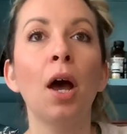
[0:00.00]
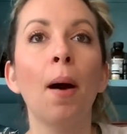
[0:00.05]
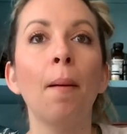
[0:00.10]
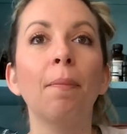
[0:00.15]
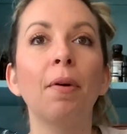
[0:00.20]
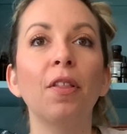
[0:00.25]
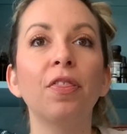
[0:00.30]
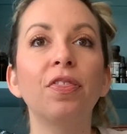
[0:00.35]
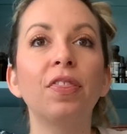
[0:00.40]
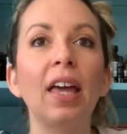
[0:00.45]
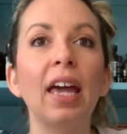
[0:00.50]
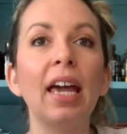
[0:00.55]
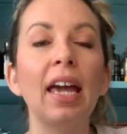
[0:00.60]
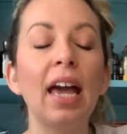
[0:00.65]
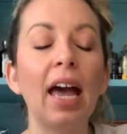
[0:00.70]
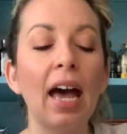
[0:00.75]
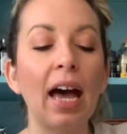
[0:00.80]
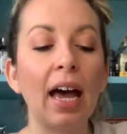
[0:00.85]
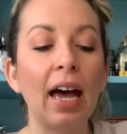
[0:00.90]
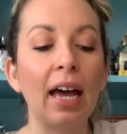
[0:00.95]
but they
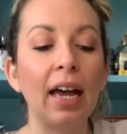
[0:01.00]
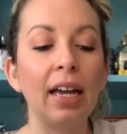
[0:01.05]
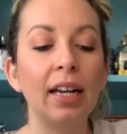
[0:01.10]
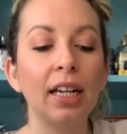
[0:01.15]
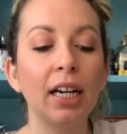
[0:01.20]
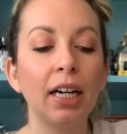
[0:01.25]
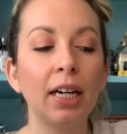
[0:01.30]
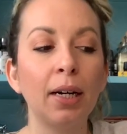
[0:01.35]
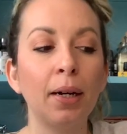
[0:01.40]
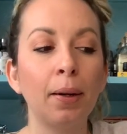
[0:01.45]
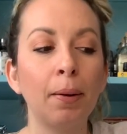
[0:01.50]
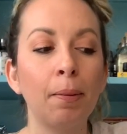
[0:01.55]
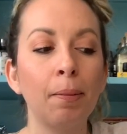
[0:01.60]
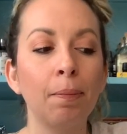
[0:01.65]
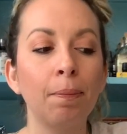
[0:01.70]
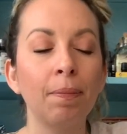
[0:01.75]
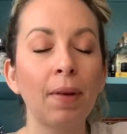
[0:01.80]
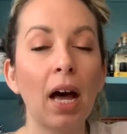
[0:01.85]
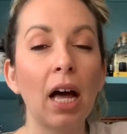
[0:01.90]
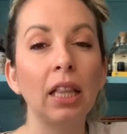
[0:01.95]
had
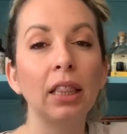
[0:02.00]
a